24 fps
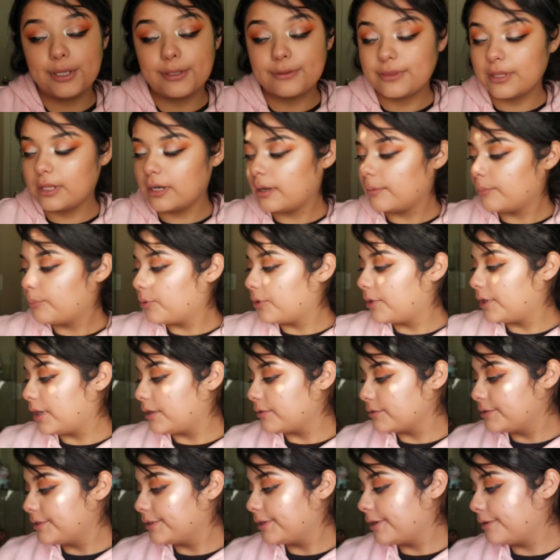that I'm
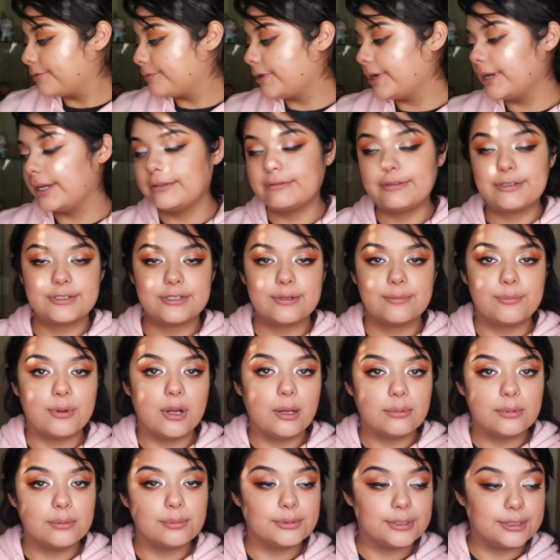pronouncing it right, which I'm
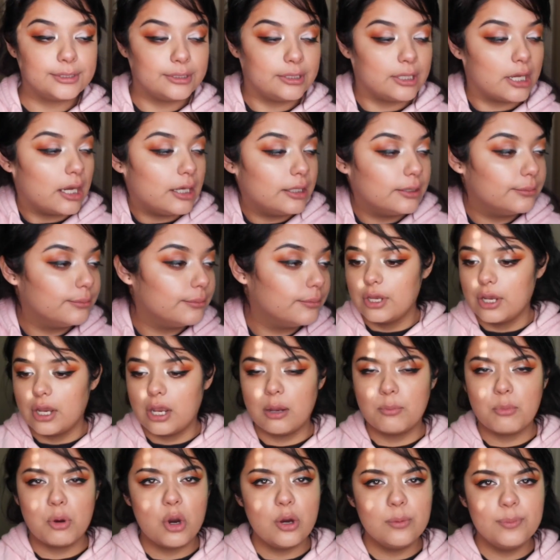probably not. I'm
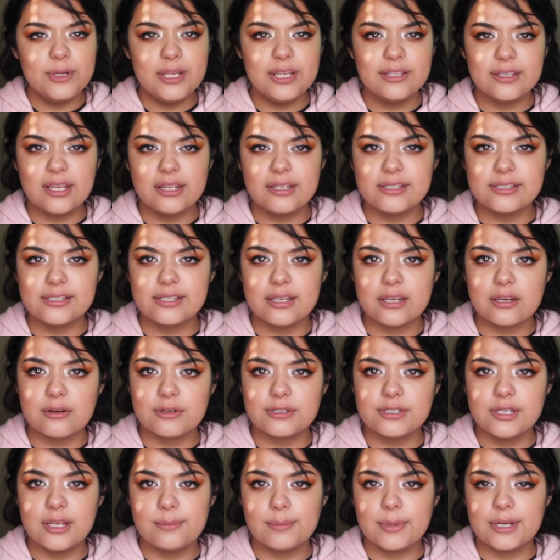hoping that doesn't
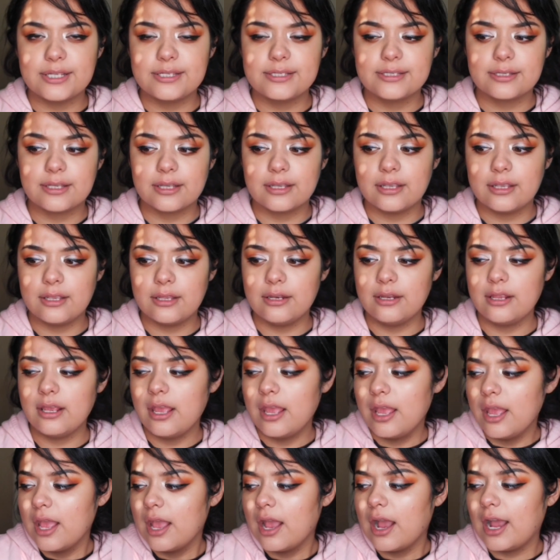irritate my skin.
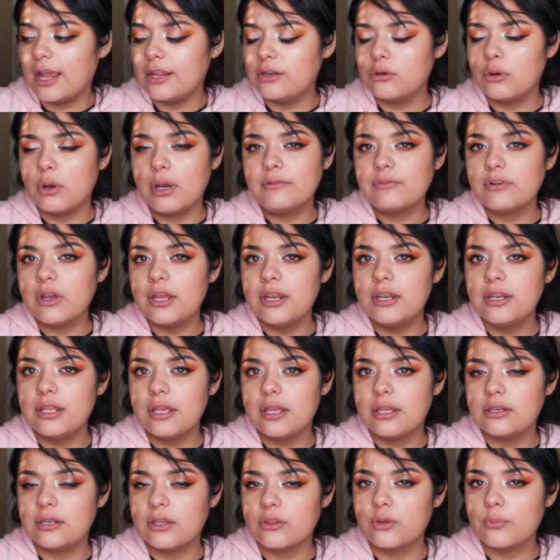I know I've gotten
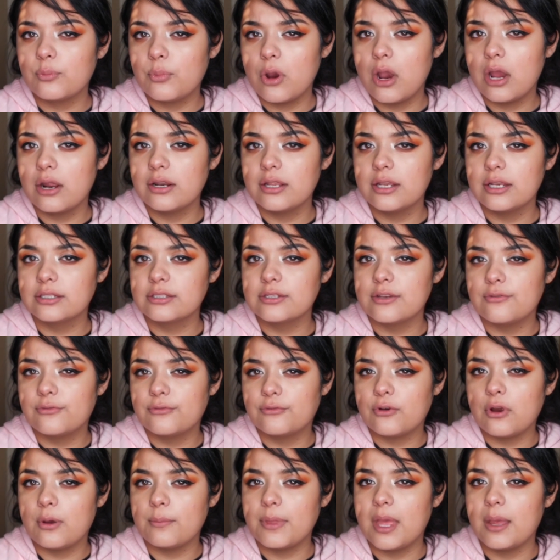another product
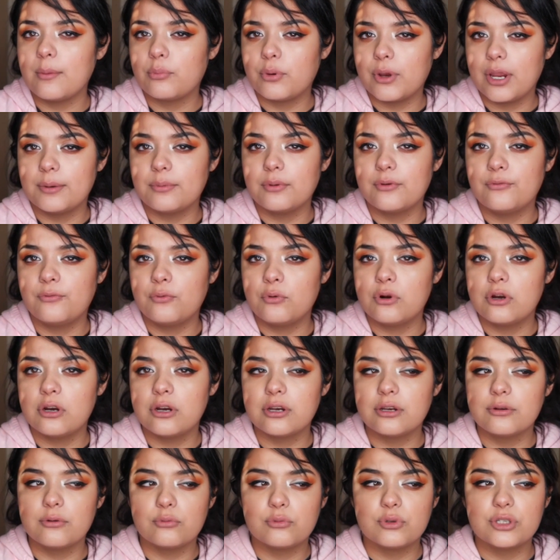from that brand before,
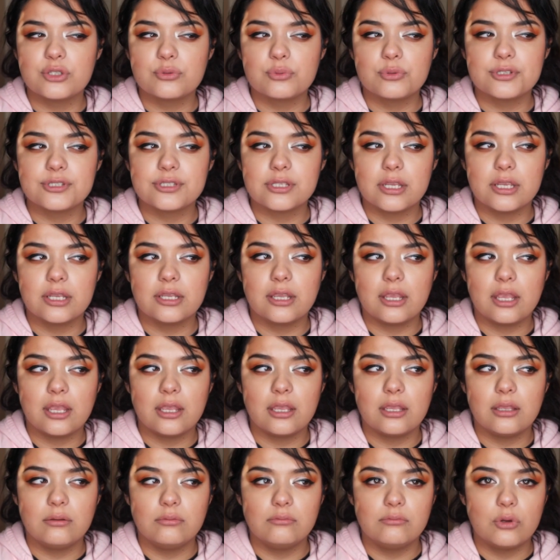which was like
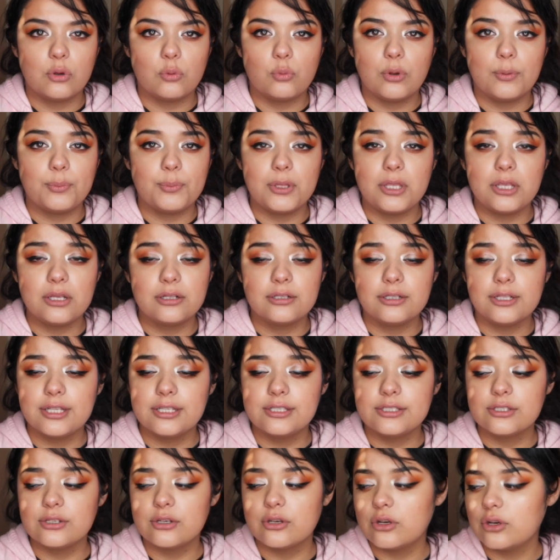a whipping
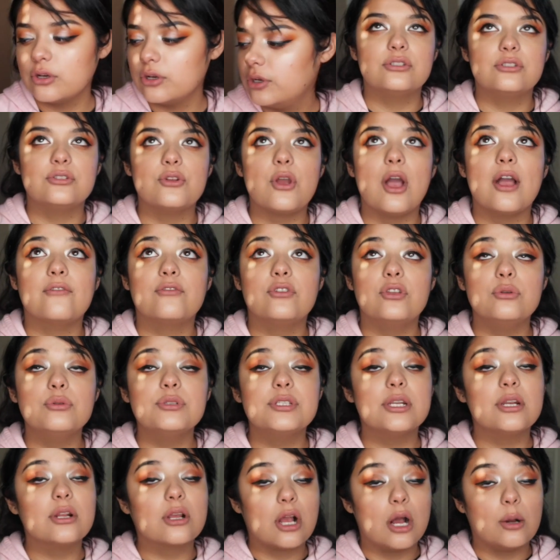cleanser. I've used it
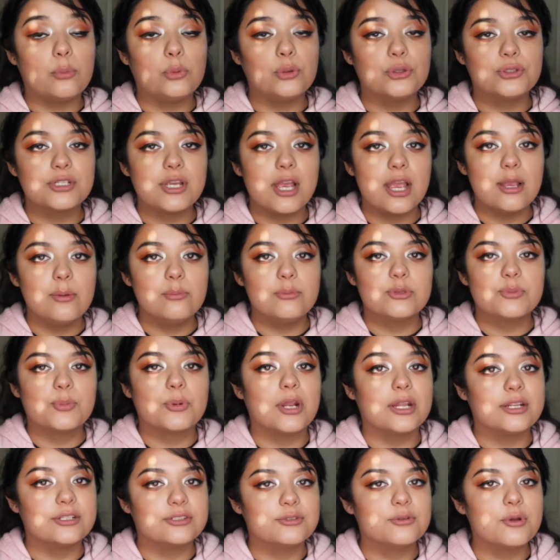a couple times, but I
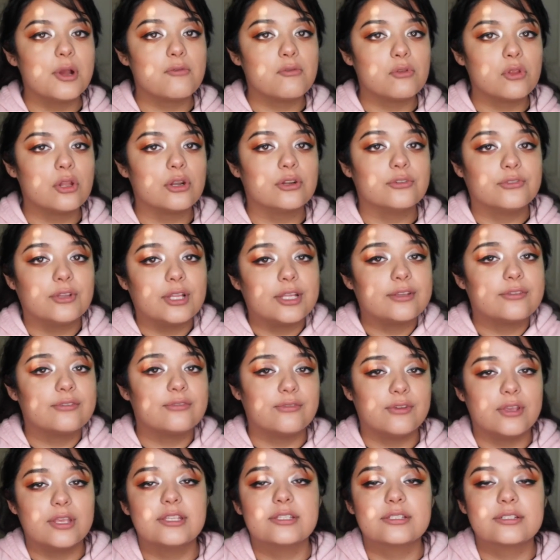do have a lot of like
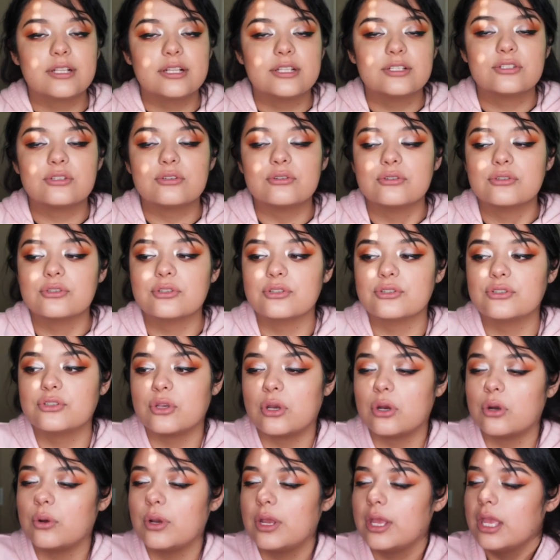face cleansers,
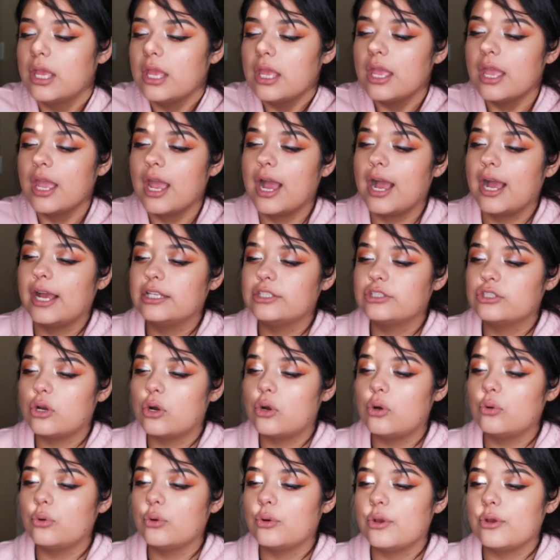so I
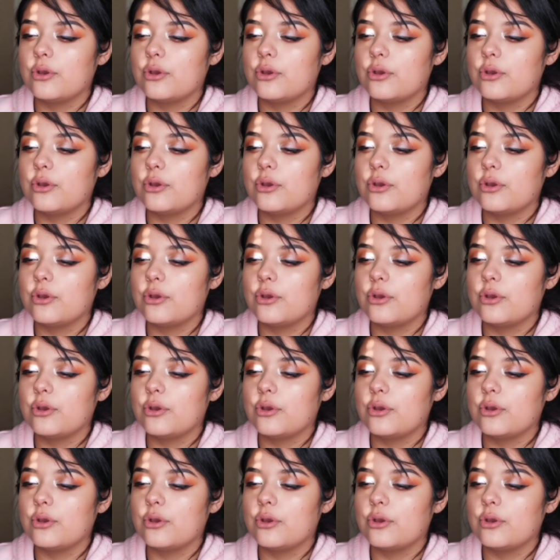don't